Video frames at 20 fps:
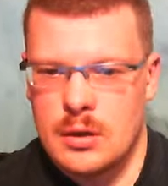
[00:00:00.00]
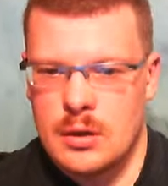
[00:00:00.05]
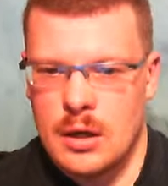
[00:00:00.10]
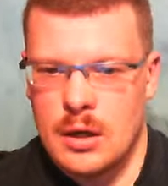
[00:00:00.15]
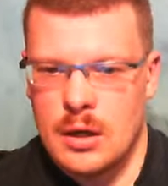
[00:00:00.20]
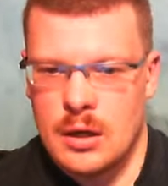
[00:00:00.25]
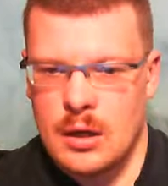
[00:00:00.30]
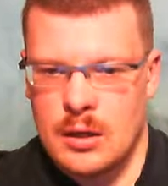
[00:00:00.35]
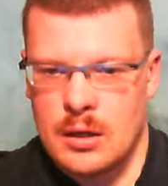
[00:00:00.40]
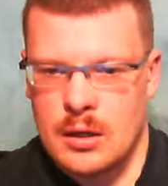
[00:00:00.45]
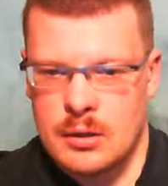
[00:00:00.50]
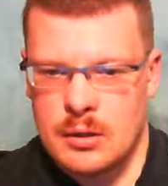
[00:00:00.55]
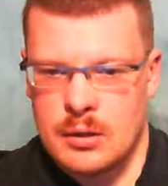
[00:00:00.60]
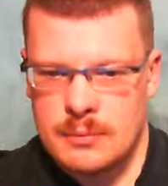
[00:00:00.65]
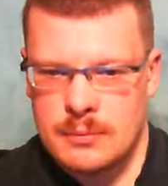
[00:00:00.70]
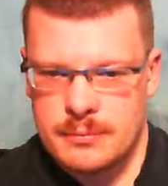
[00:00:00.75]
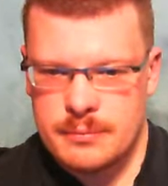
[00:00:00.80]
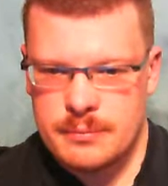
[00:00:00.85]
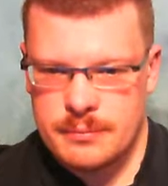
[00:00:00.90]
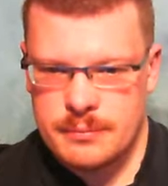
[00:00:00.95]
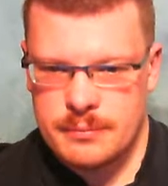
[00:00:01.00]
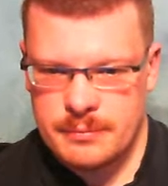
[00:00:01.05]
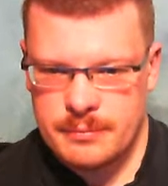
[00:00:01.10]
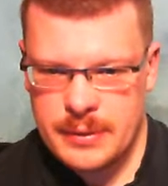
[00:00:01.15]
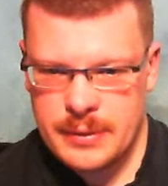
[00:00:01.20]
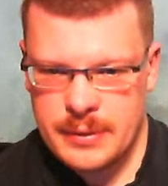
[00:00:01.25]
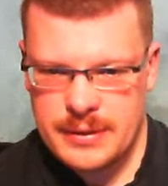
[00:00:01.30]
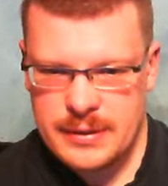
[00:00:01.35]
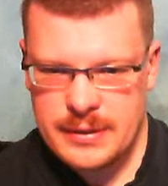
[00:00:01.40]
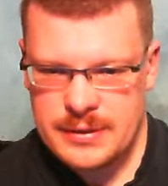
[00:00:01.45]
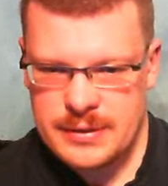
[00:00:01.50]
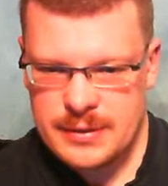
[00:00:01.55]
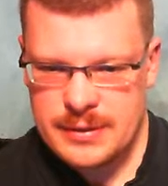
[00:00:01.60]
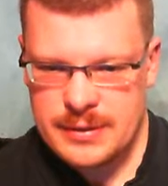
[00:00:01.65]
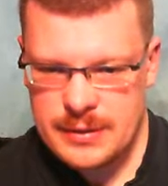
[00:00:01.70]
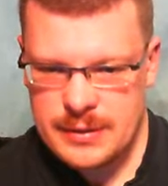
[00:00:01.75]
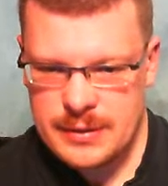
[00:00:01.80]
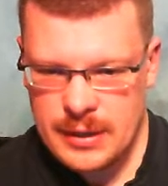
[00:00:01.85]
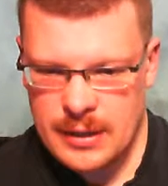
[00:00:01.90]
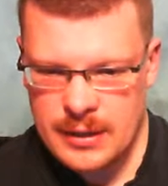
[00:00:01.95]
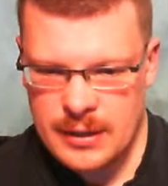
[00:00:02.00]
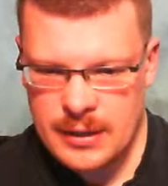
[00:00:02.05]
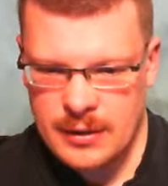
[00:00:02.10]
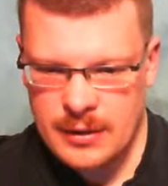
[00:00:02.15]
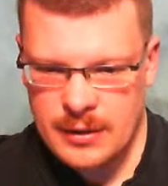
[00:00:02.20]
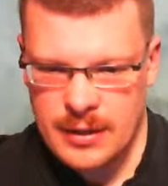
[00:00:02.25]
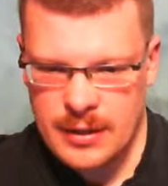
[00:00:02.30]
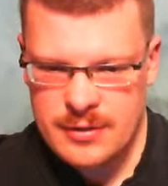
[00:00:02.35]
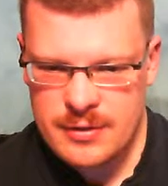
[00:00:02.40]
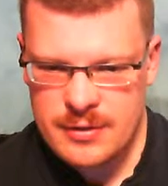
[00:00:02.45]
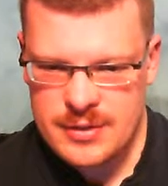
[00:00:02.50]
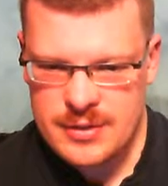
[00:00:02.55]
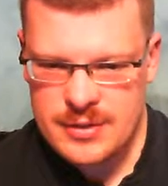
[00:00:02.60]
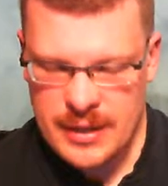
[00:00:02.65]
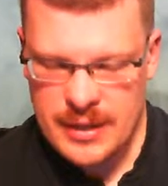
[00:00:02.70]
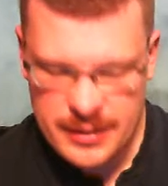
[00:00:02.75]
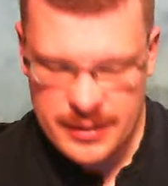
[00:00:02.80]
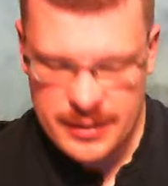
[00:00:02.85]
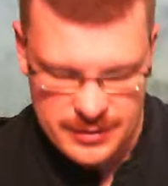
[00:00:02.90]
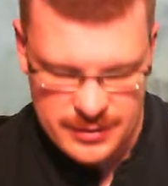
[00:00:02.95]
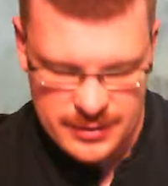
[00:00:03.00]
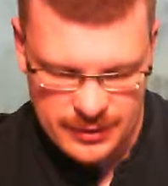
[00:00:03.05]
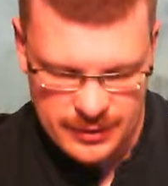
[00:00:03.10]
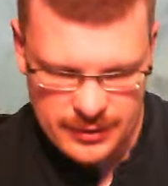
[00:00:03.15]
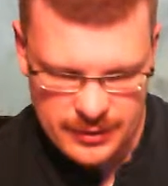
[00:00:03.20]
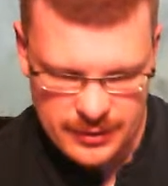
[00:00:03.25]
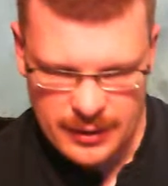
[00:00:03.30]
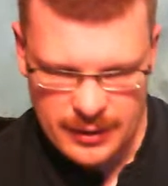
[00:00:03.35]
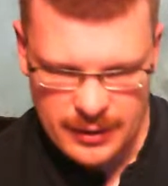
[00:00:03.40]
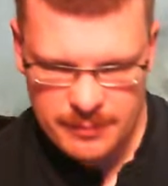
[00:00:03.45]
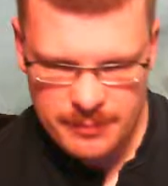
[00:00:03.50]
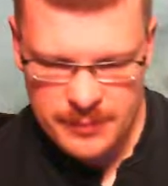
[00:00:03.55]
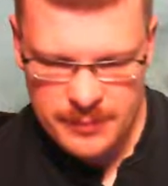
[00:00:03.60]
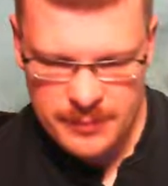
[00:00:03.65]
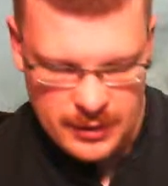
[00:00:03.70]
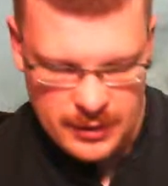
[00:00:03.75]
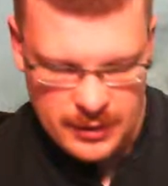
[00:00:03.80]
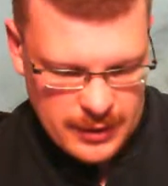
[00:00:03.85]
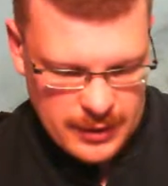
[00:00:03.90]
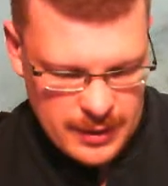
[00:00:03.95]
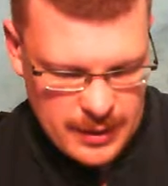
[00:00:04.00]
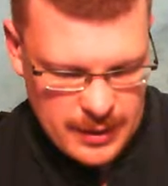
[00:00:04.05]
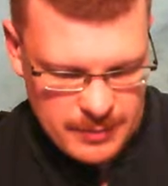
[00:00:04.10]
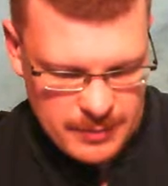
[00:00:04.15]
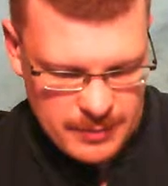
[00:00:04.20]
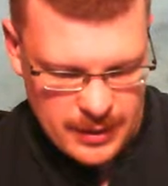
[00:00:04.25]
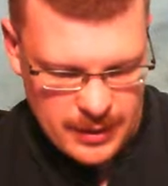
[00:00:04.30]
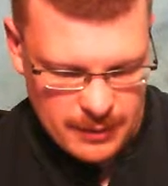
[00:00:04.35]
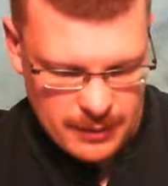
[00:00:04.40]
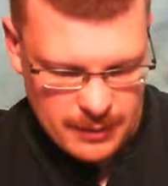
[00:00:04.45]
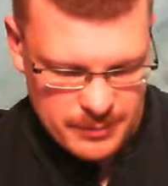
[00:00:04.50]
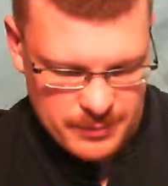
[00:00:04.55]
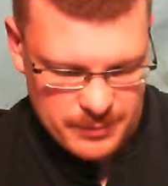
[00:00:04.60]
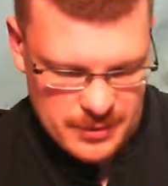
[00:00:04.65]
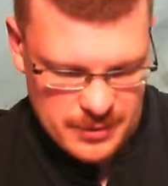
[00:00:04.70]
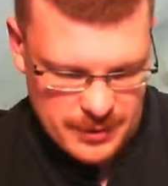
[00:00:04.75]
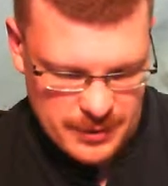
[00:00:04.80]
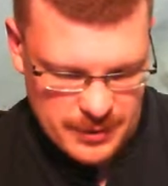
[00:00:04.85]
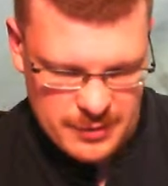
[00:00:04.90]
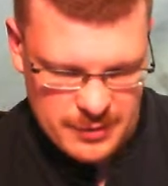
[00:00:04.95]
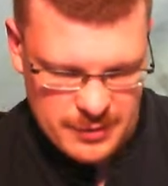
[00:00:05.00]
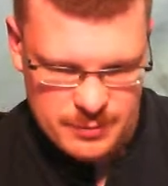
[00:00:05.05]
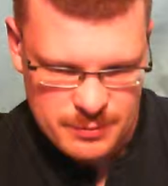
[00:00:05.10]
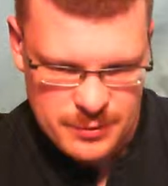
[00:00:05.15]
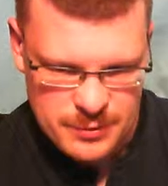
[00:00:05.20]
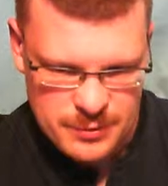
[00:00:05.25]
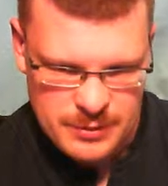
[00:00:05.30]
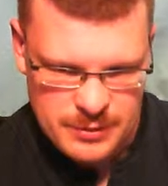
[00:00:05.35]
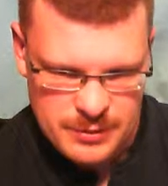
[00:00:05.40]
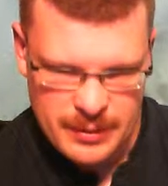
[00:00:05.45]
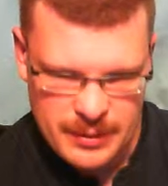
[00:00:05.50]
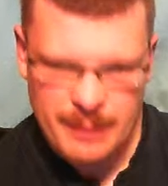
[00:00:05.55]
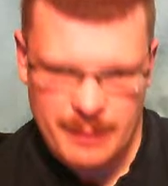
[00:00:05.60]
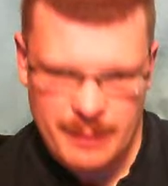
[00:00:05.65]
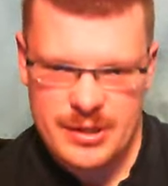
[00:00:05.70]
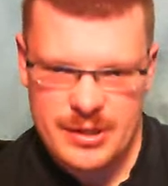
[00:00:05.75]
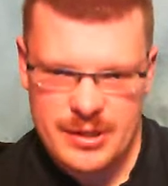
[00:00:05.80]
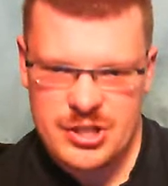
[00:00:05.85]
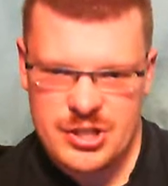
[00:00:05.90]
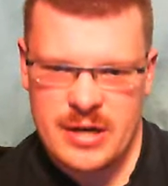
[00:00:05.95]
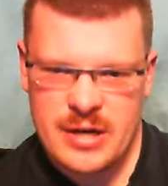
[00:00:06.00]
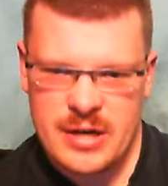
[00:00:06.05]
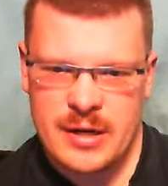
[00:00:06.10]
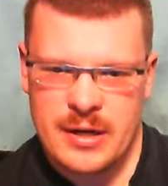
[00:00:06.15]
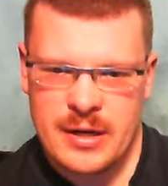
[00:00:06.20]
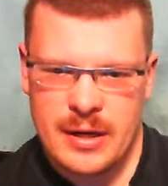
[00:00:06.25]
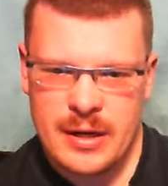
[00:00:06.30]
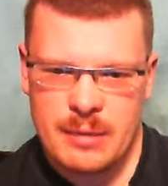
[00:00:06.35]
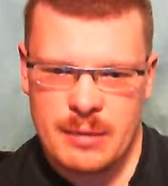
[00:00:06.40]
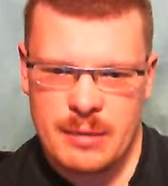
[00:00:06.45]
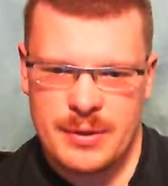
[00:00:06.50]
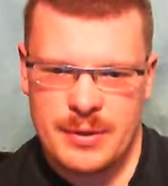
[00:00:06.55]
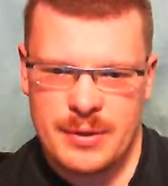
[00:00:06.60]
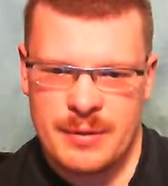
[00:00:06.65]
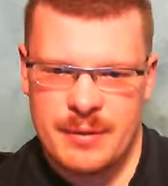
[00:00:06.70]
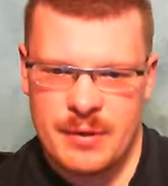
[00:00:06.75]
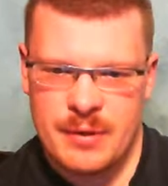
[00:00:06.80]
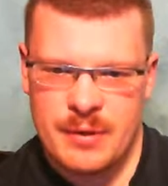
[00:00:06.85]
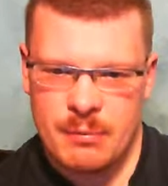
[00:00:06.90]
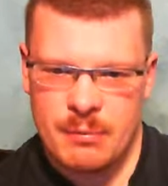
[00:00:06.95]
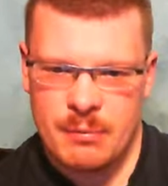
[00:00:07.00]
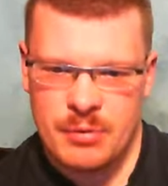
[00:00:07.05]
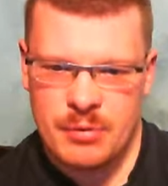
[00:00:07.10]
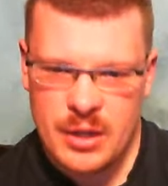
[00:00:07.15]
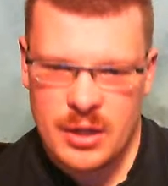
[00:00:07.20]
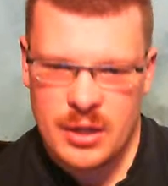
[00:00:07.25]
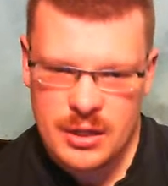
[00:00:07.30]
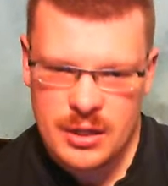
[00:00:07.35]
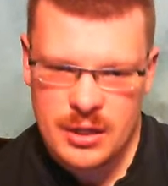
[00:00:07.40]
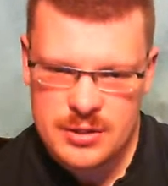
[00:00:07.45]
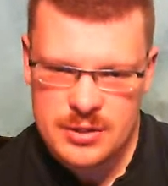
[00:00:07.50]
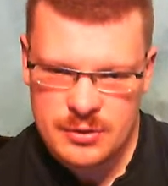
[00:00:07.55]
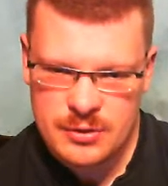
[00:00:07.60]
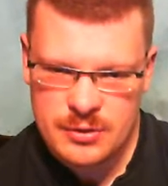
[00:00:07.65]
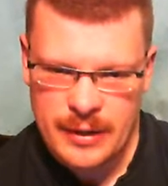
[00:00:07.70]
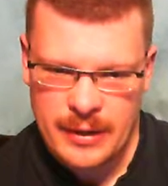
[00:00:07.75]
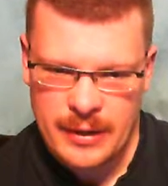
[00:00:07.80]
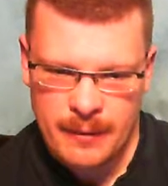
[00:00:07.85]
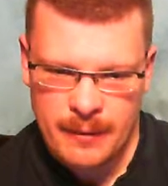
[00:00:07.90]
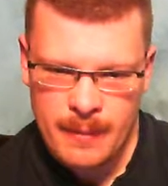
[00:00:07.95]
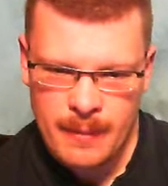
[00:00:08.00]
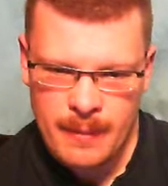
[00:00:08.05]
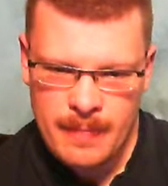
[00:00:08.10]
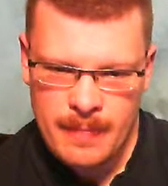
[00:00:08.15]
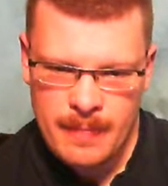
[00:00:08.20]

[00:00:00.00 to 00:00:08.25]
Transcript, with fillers: Um, but on all other sides here, um, got to pick up something I was supposed to pick up at Gen Con, but they were completely sold out.